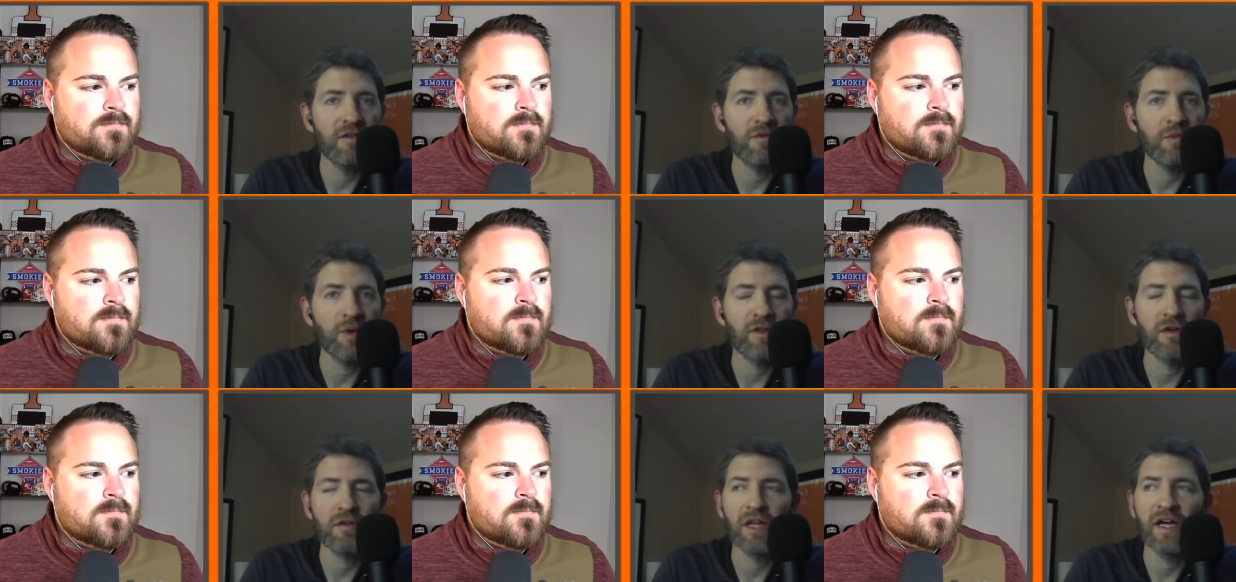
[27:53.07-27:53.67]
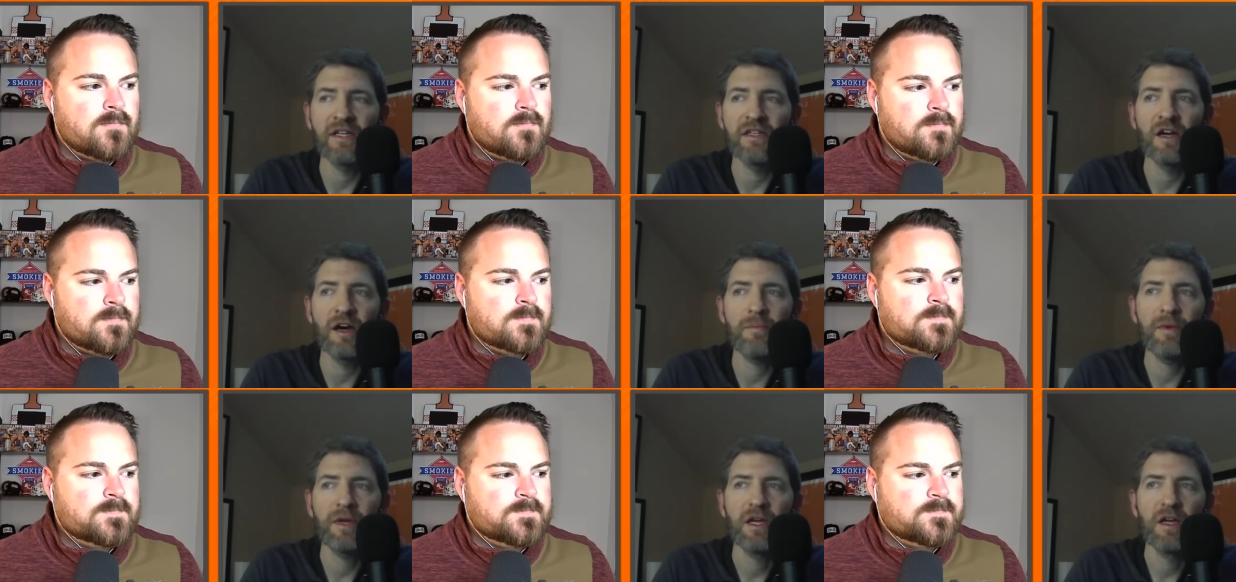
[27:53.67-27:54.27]
Speaker 1: and where they're lined
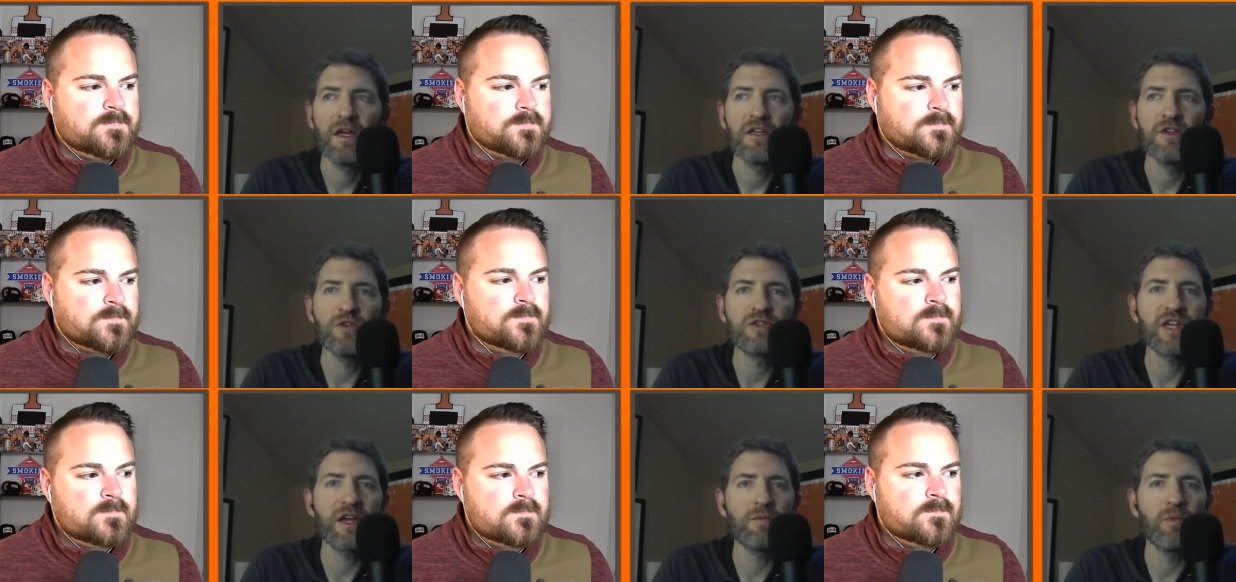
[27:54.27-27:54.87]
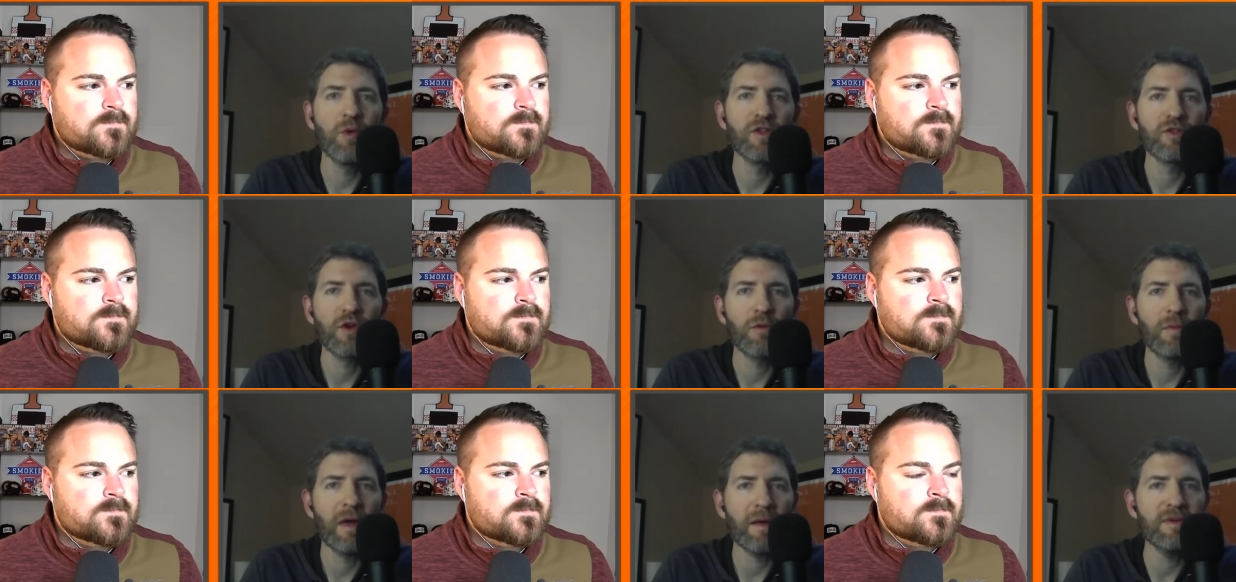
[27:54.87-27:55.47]
up. You said one
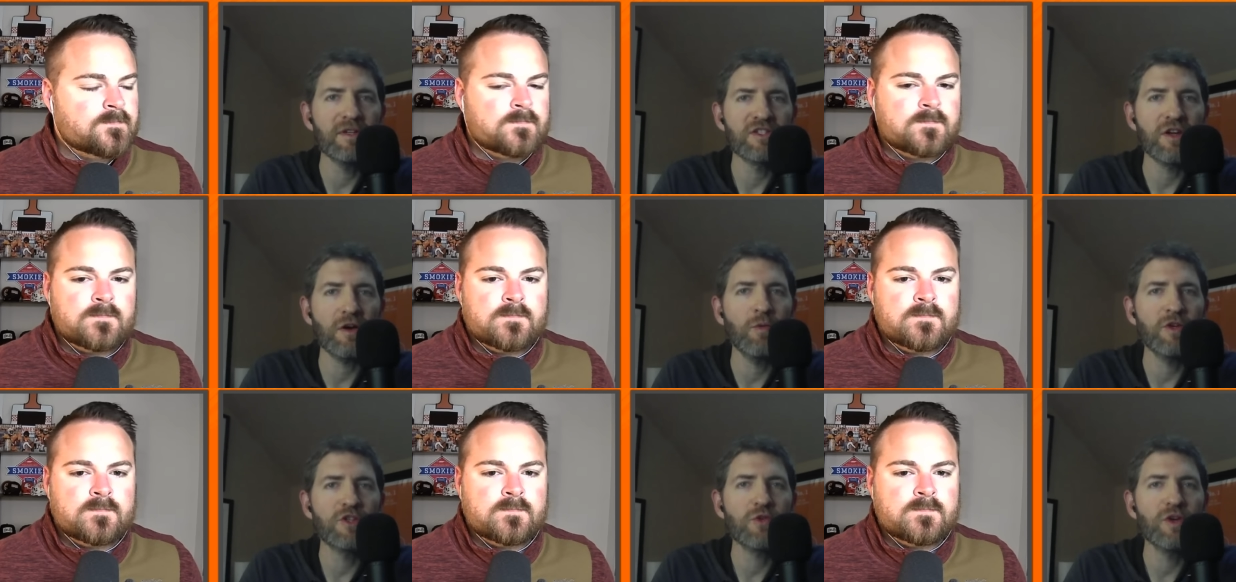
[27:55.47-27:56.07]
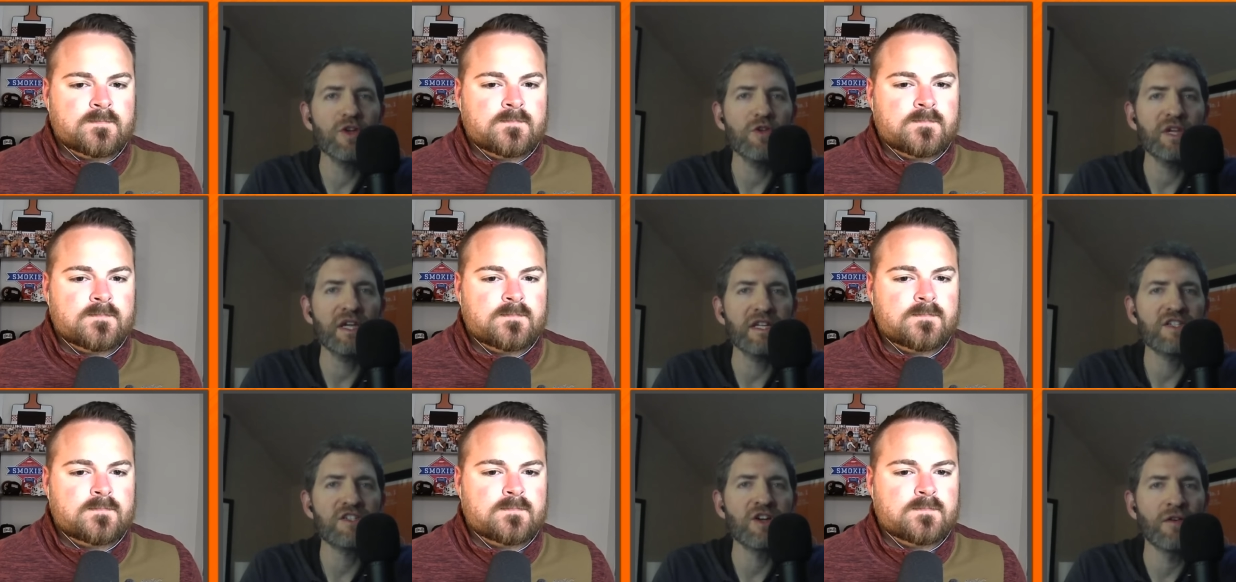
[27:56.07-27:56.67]
throw maybe is tough. Which one do you
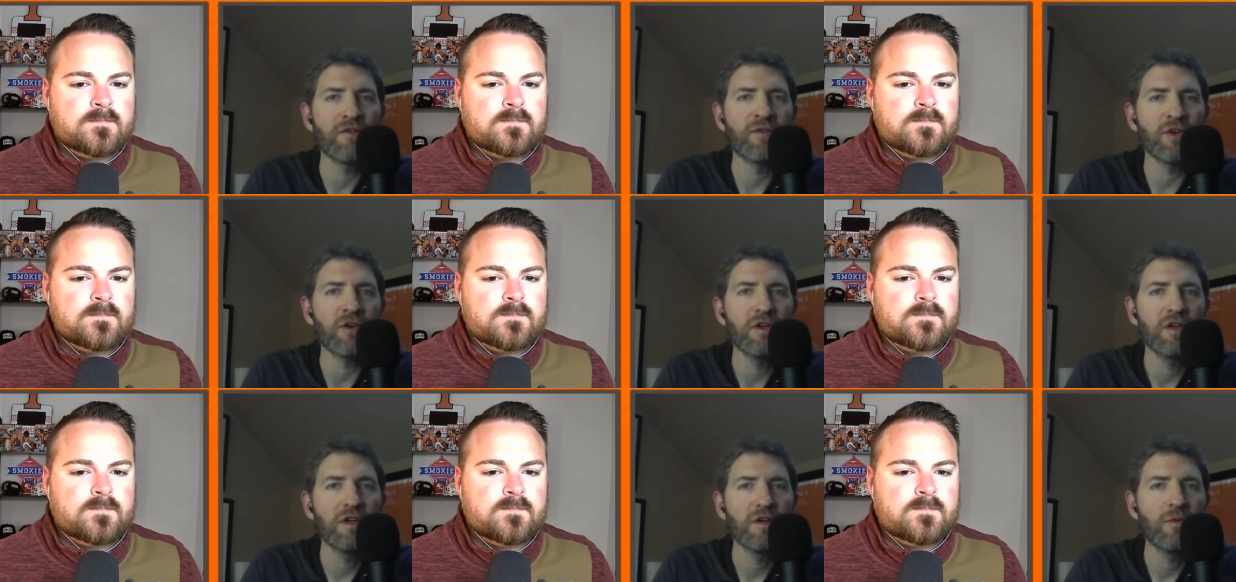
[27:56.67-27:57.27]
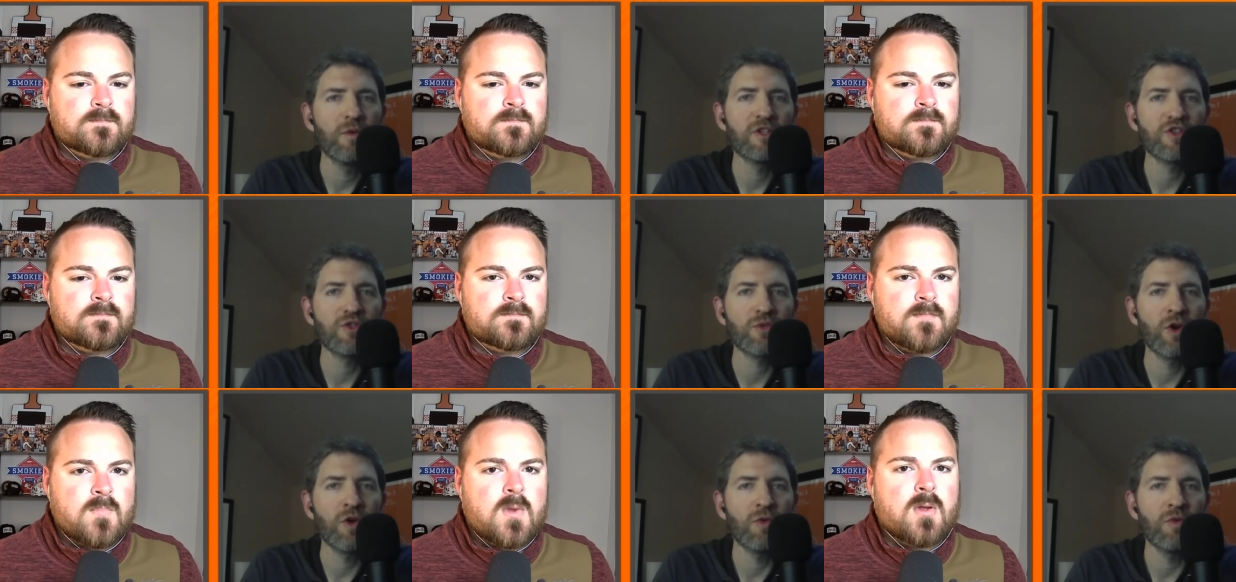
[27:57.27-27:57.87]
think is tougher? Which
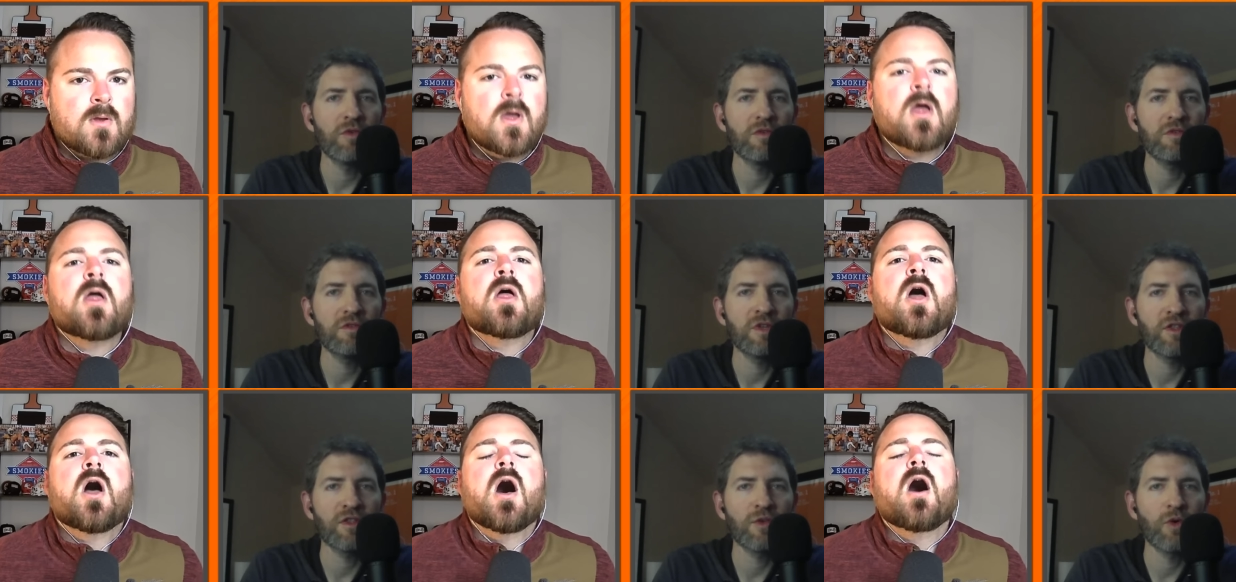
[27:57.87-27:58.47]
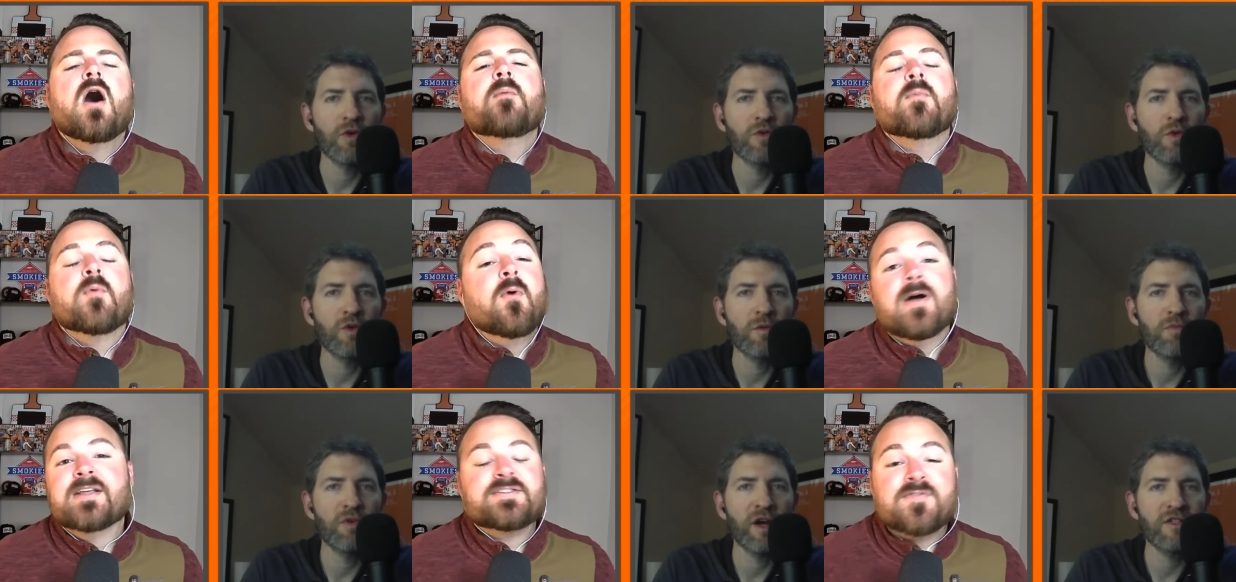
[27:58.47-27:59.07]
throw? To
Speaker 2: um,
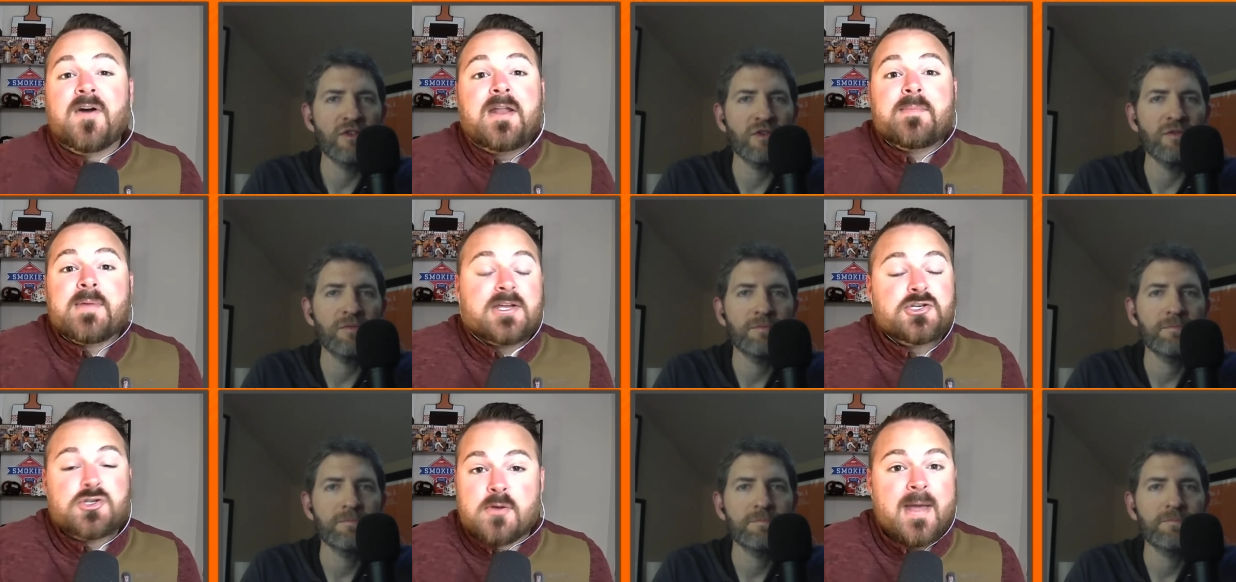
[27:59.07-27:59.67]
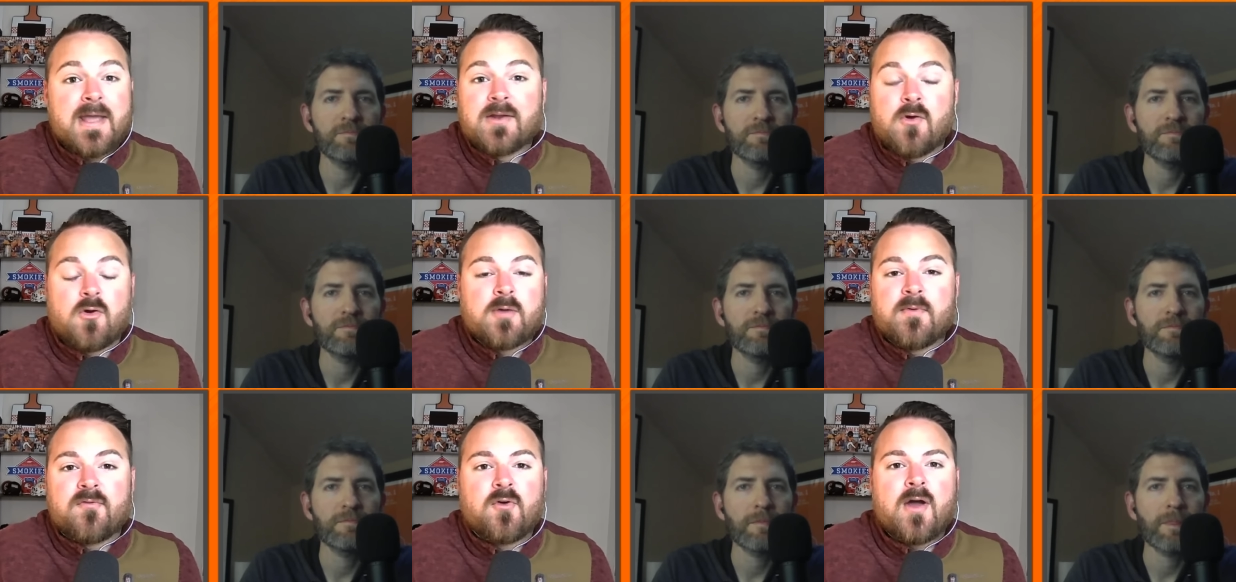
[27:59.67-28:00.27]
well, it's Brazzle? Funny because you can make an
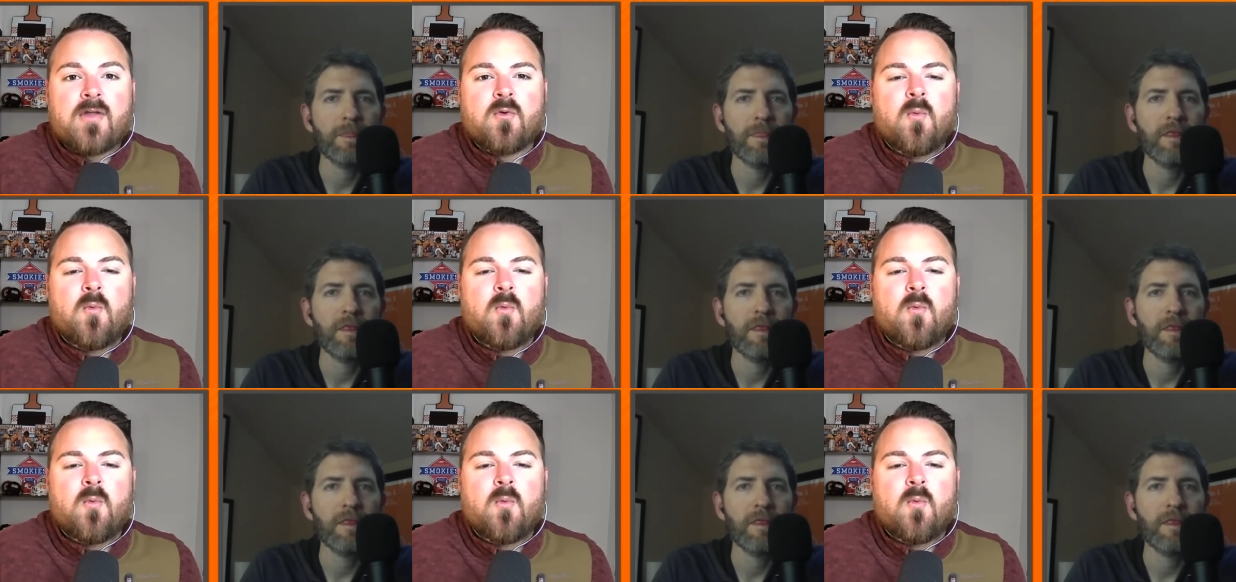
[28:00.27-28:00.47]
argument for either